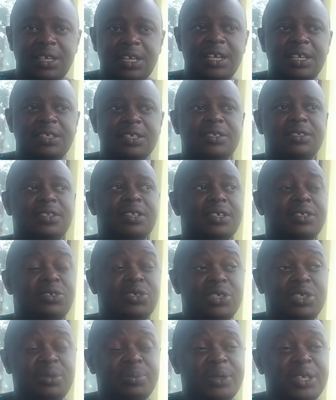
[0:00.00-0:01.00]
And the
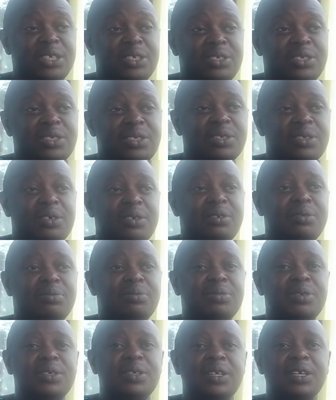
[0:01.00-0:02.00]
treatment of
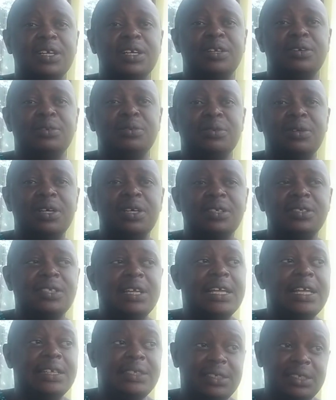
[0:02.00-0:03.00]

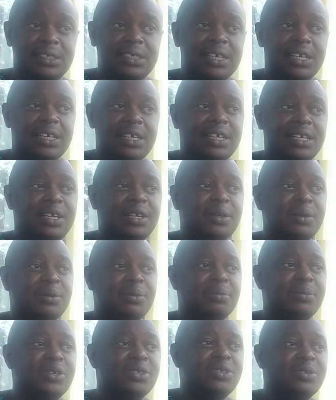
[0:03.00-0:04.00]
sciatica
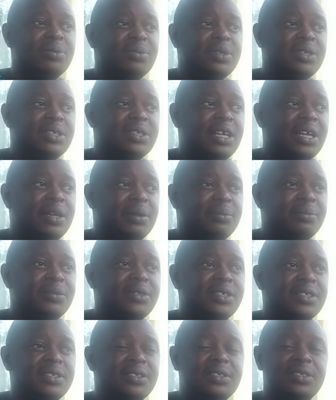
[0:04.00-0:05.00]
most of the time
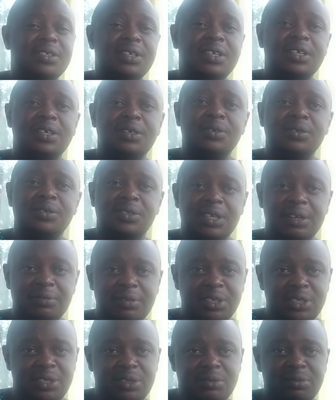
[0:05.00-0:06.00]
is
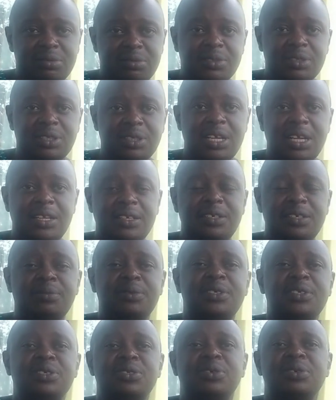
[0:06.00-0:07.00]
conservative, and if
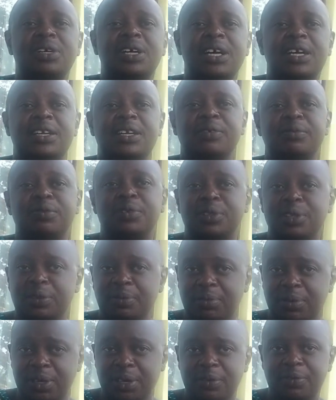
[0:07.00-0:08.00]
it is occurring for the
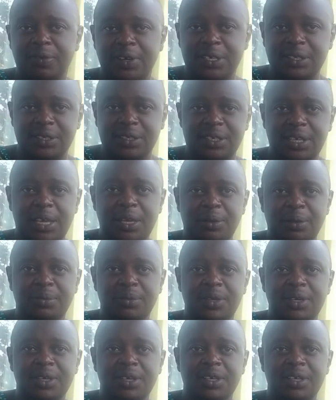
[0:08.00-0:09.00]
very first time,
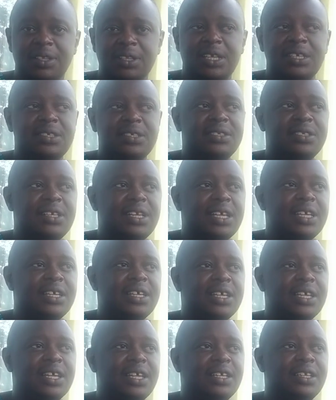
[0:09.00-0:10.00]
that is like
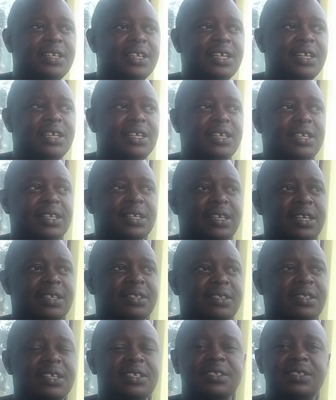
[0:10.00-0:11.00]
in
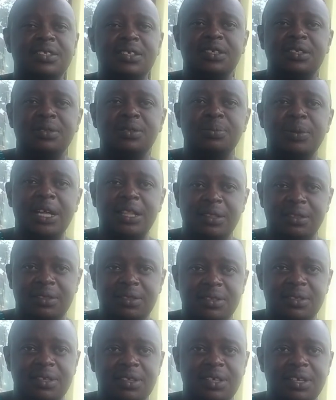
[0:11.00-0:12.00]
less than 6 months,